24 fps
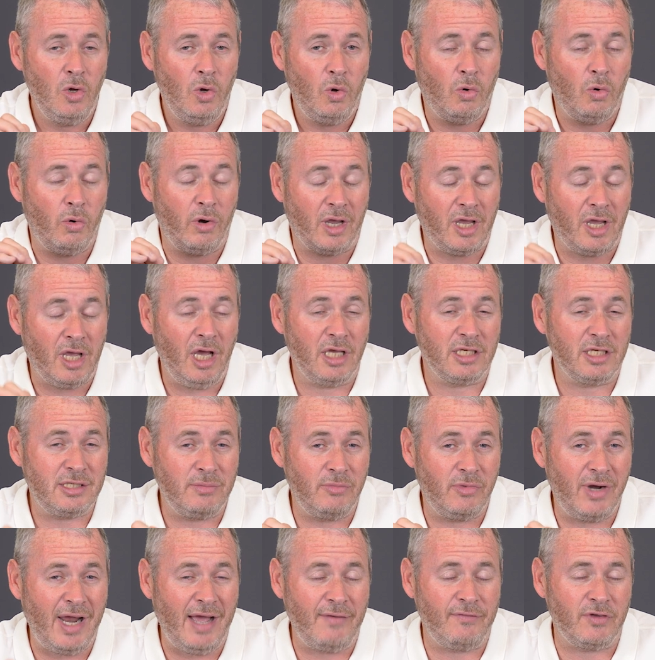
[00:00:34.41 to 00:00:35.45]
or a
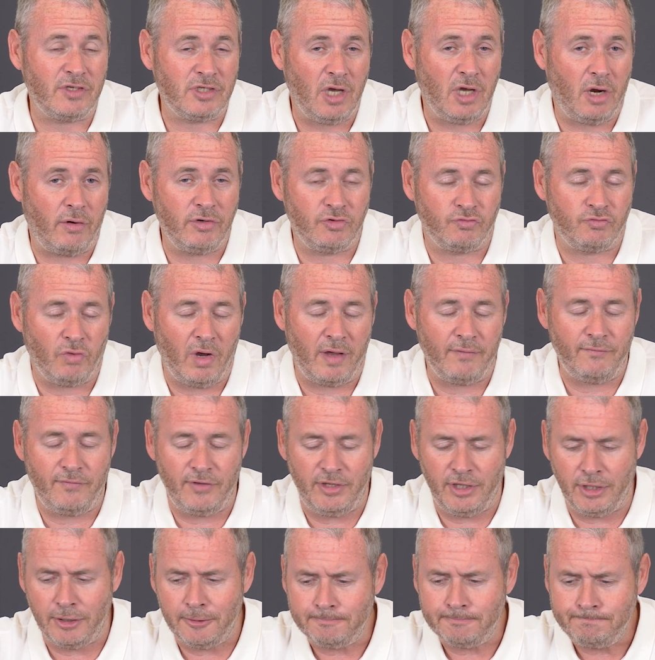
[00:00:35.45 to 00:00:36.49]
customer avatar is right for
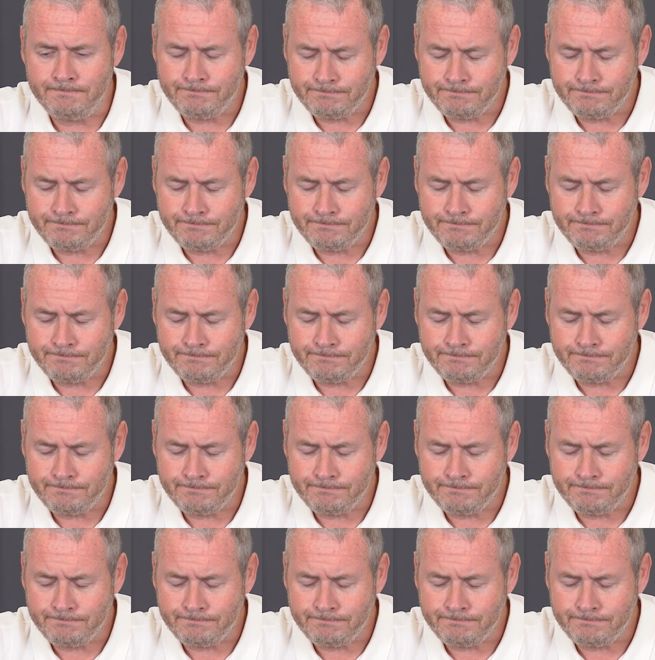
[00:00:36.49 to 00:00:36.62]
you.